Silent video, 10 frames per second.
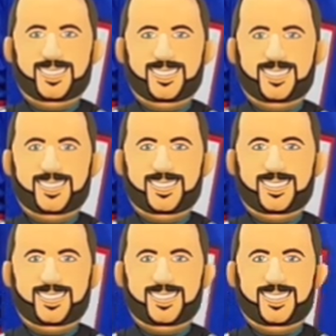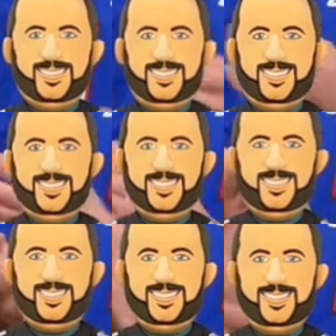
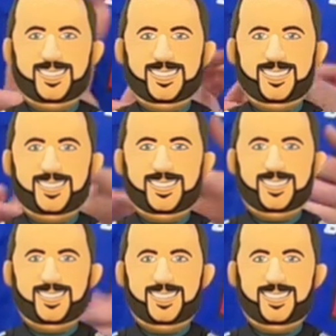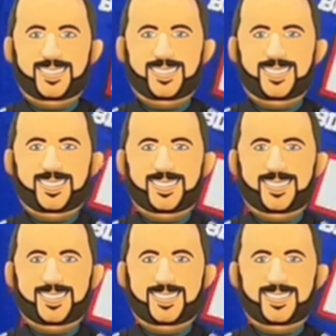
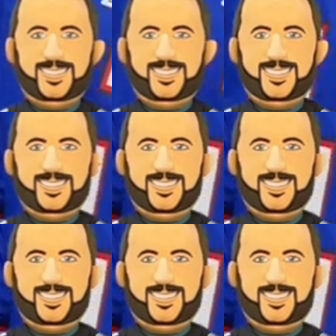(not speaking)